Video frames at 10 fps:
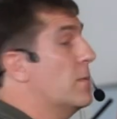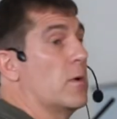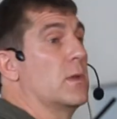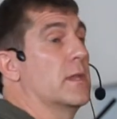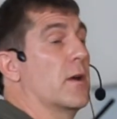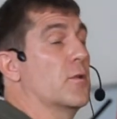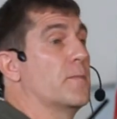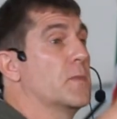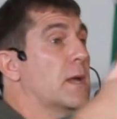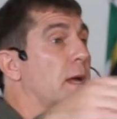will all know.
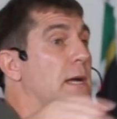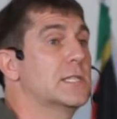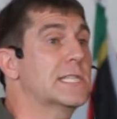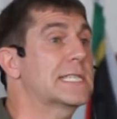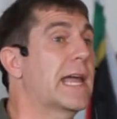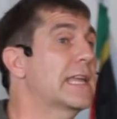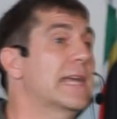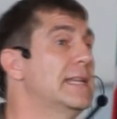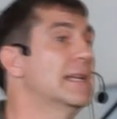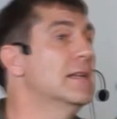Just like
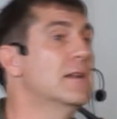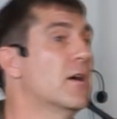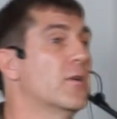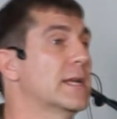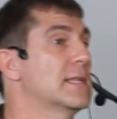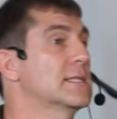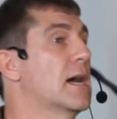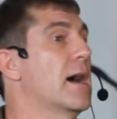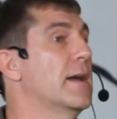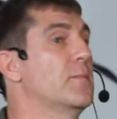they didn't know at the
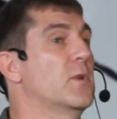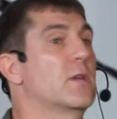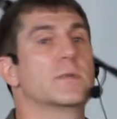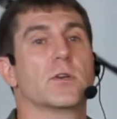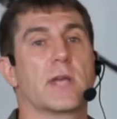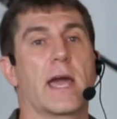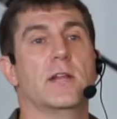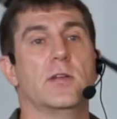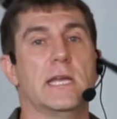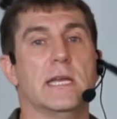time whether it was okay
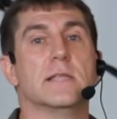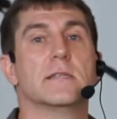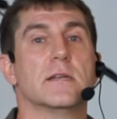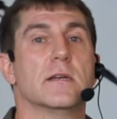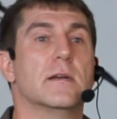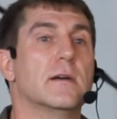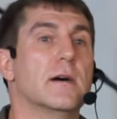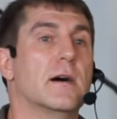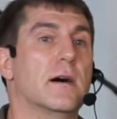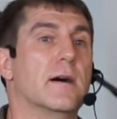to eat,
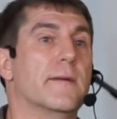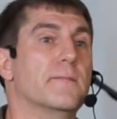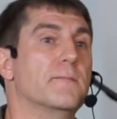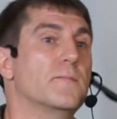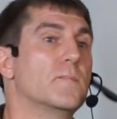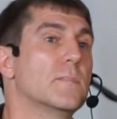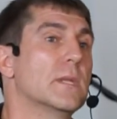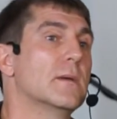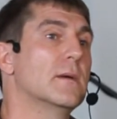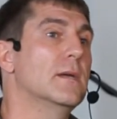um,
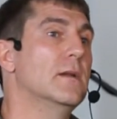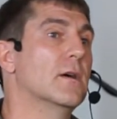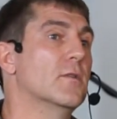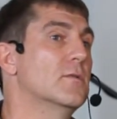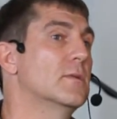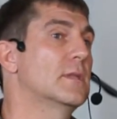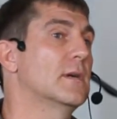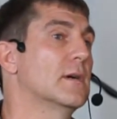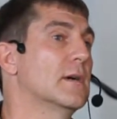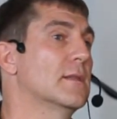you know,
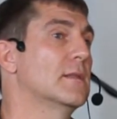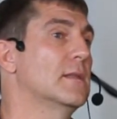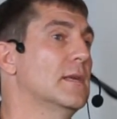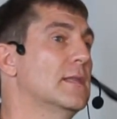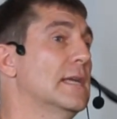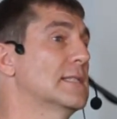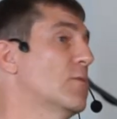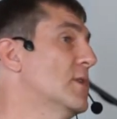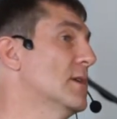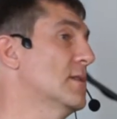the, the things that,
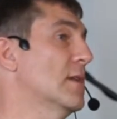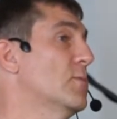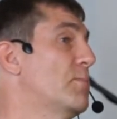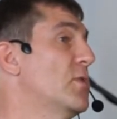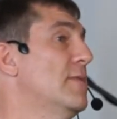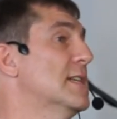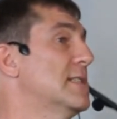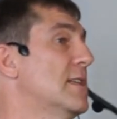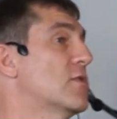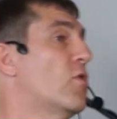would, that were
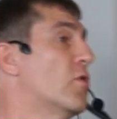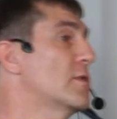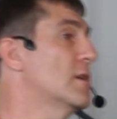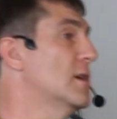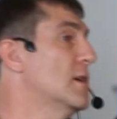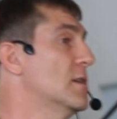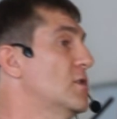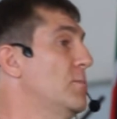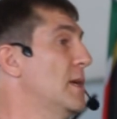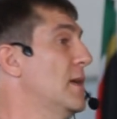previously thought
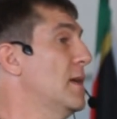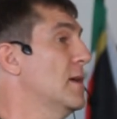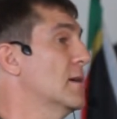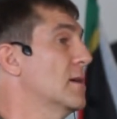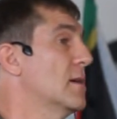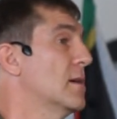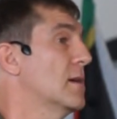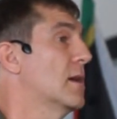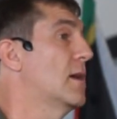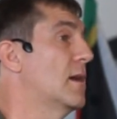to be
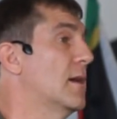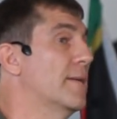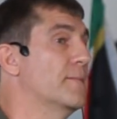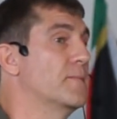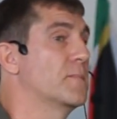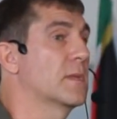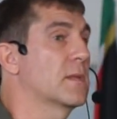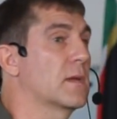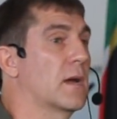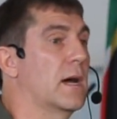um,
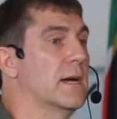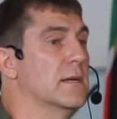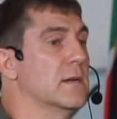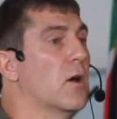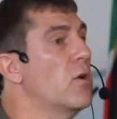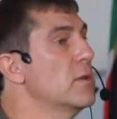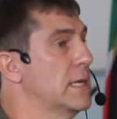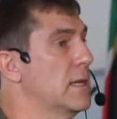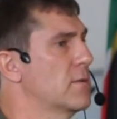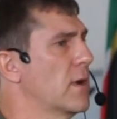
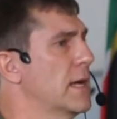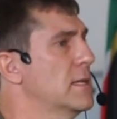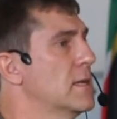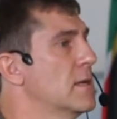unholy, right?